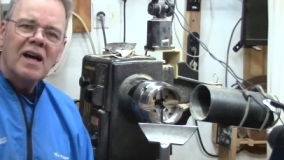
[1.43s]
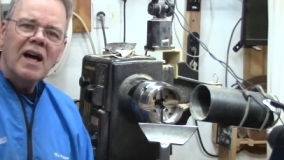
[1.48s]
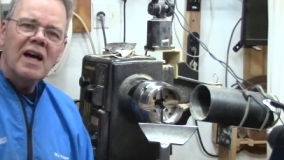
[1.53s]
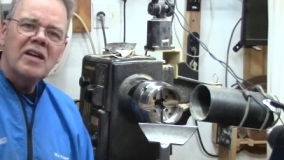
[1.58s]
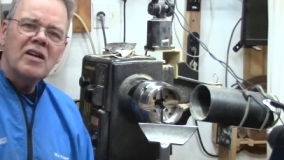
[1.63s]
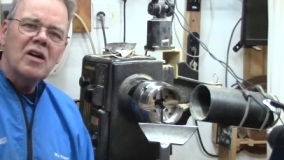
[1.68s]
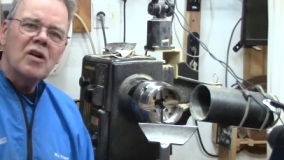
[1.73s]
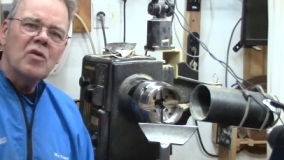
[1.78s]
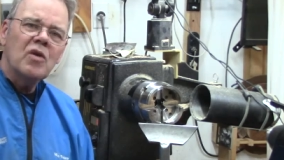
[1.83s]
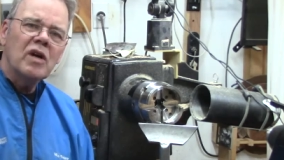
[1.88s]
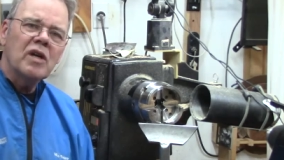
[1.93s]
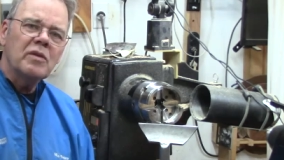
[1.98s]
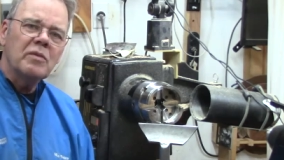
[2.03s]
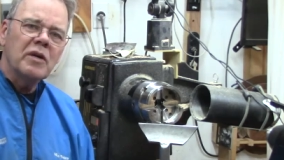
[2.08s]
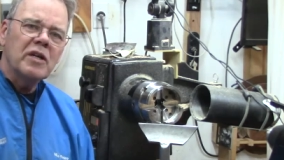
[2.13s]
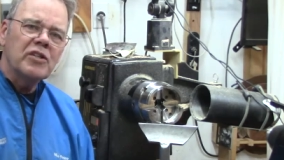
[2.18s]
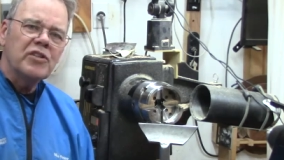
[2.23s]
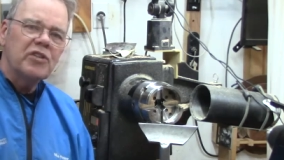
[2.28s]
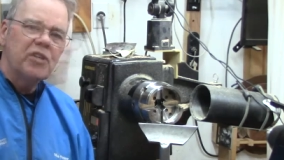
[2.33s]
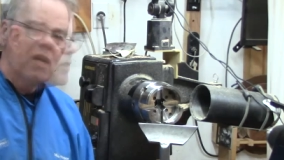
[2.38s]
Hi y'all, welcome to
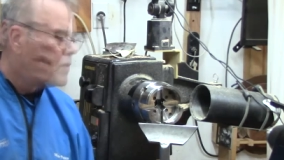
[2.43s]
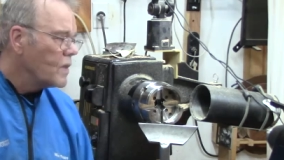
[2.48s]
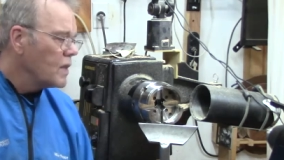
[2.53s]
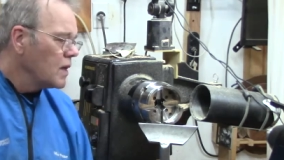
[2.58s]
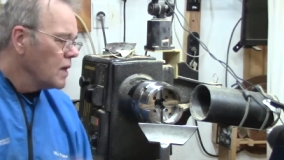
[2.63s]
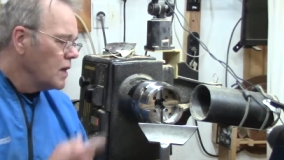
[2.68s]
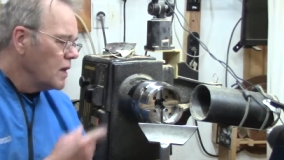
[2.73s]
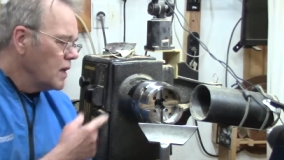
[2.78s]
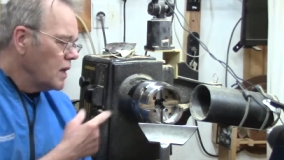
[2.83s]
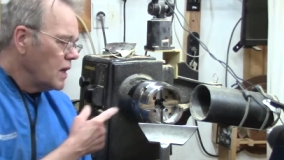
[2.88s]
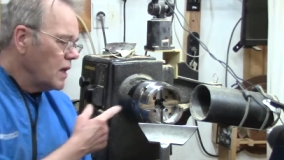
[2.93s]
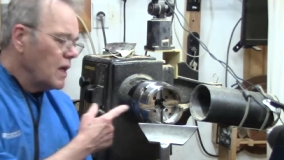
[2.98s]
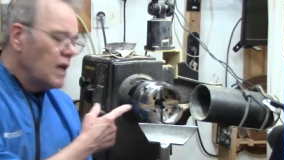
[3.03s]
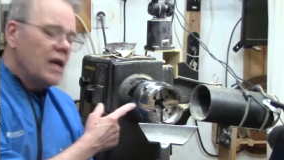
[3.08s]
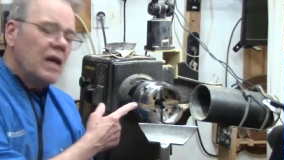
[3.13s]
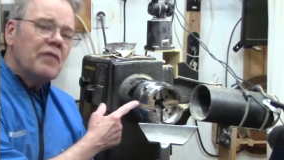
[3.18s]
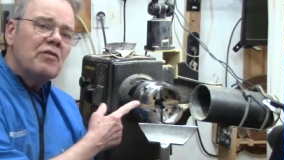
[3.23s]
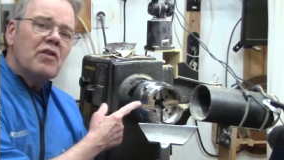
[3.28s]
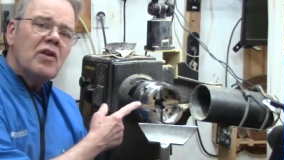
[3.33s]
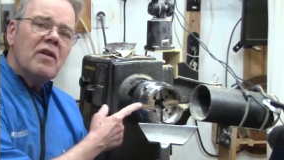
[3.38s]
my shop.
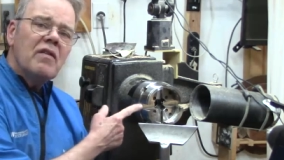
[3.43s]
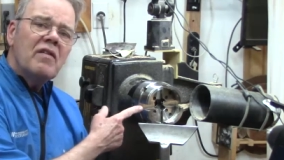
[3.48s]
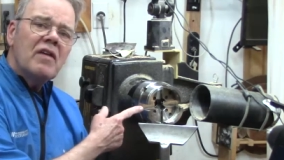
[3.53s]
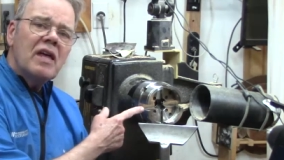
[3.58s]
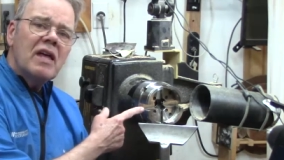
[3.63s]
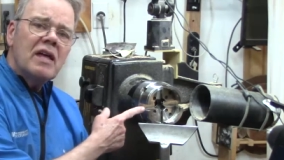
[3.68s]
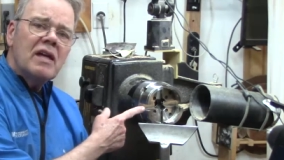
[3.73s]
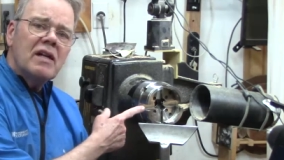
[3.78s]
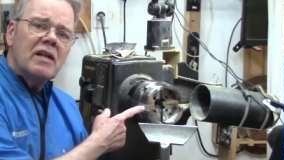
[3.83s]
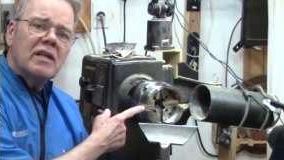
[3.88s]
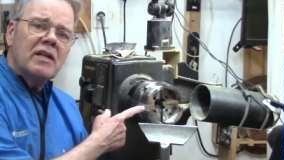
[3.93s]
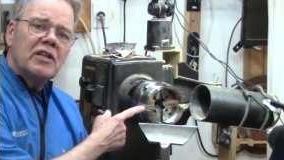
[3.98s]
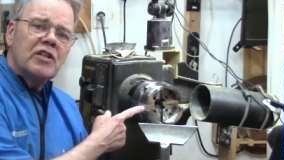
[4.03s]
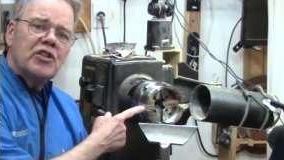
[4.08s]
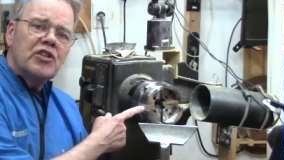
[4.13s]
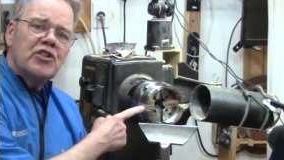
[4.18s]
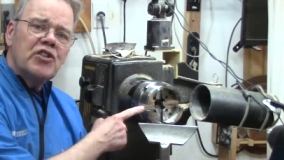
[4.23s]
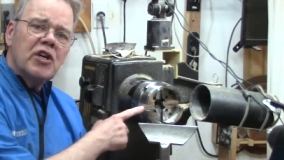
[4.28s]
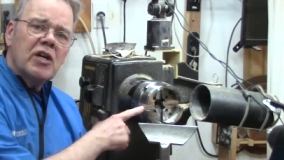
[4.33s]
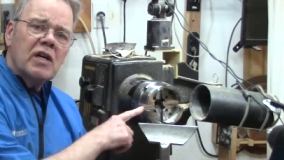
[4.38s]
Have you ever had a
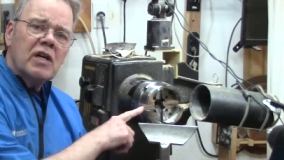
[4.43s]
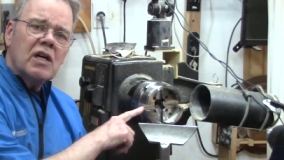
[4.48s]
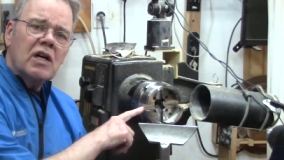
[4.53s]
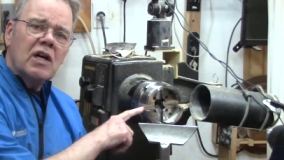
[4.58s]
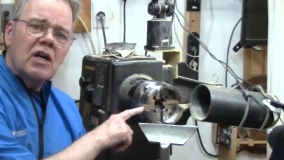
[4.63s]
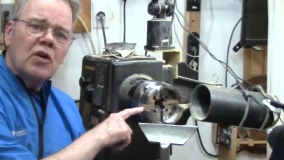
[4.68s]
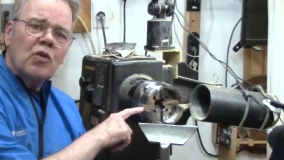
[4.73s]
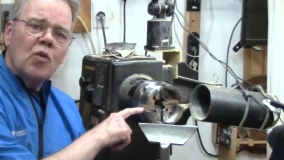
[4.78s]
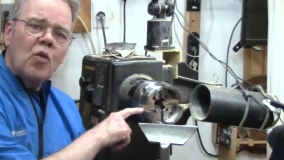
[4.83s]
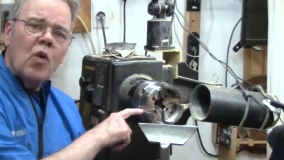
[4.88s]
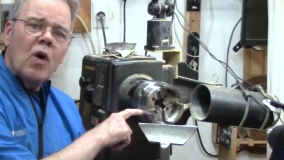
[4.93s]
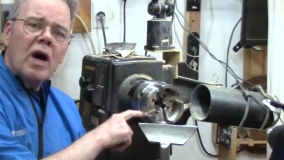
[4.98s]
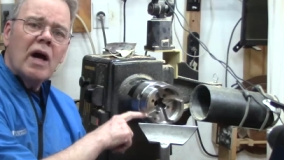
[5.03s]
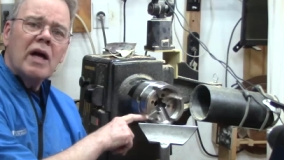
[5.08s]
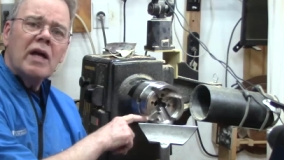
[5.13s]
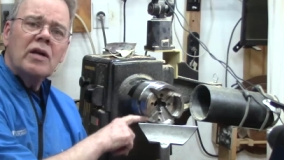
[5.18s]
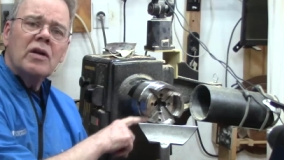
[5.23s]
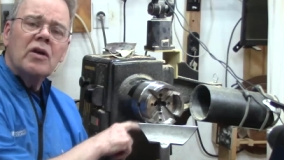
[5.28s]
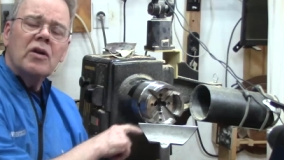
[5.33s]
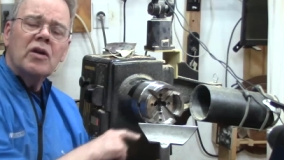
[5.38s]
chuck
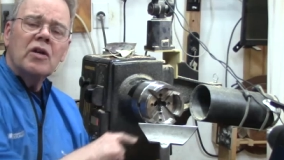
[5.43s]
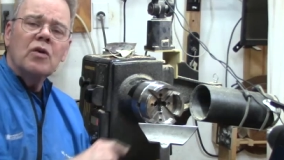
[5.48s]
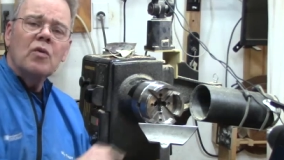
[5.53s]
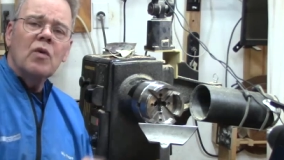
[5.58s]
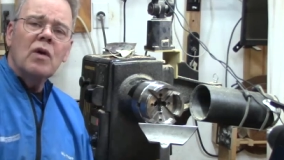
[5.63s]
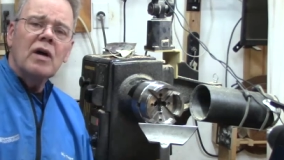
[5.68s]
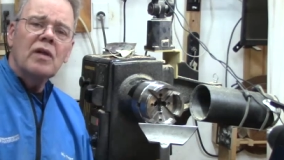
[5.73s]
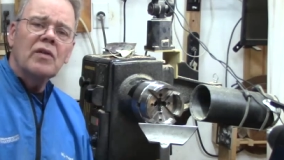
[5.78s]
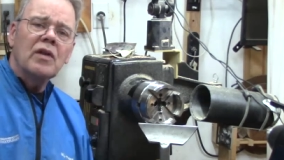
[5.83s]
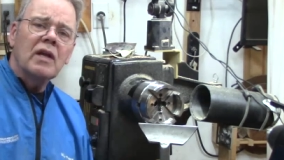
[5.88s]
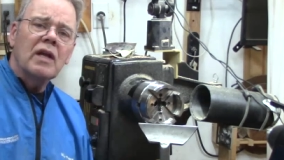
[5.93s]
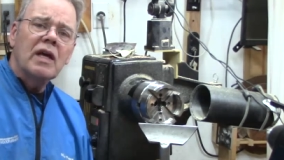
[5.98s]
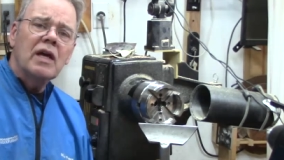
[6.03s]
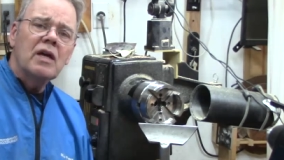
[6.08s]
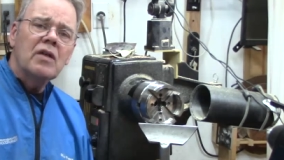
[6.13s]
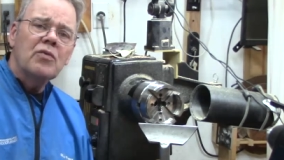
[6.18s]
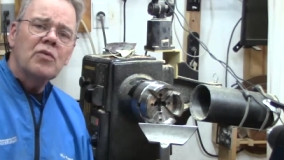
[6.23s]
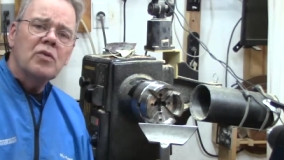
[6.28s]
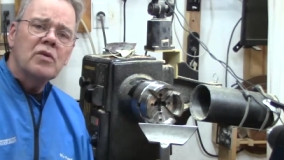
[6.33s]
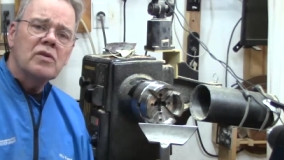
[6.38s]
unwind on you while the
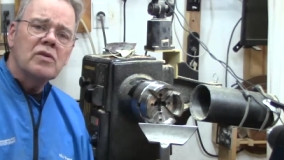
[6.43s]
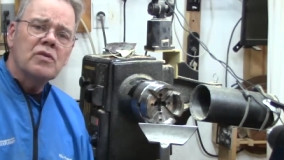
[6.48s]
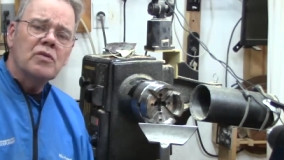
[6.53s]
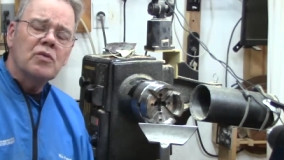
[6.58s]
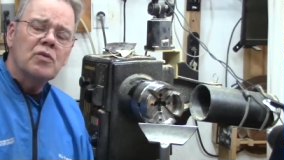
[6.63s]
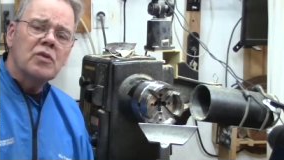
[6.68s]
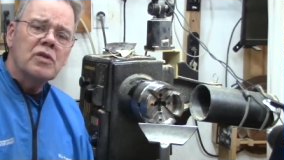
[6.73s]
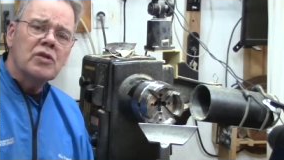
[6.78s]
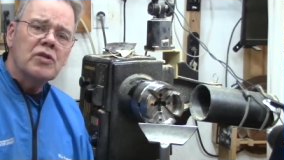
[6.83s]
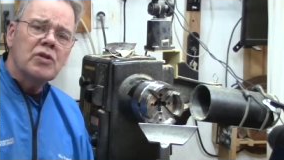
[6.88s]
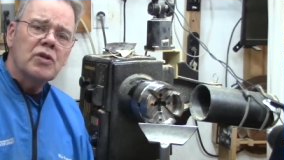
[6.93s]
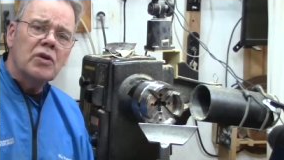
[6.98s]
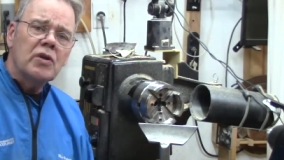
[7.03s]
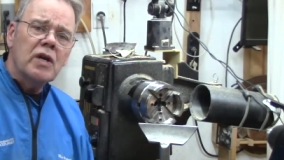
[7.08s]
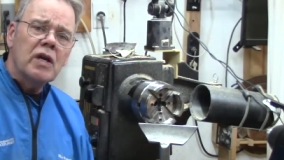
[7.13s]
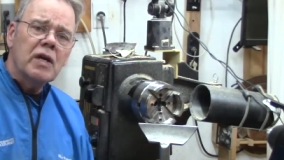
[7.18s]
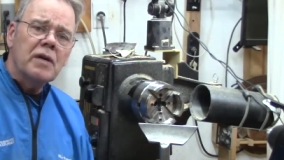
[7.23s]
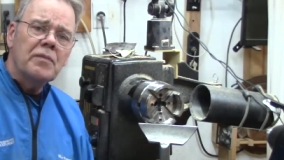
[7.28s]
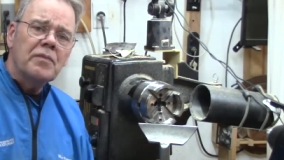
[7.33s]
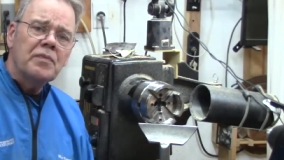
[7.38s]
lathe was, was
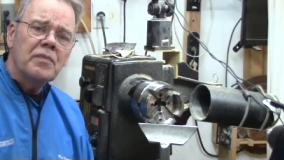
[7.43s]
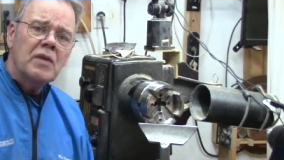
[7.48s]
turning?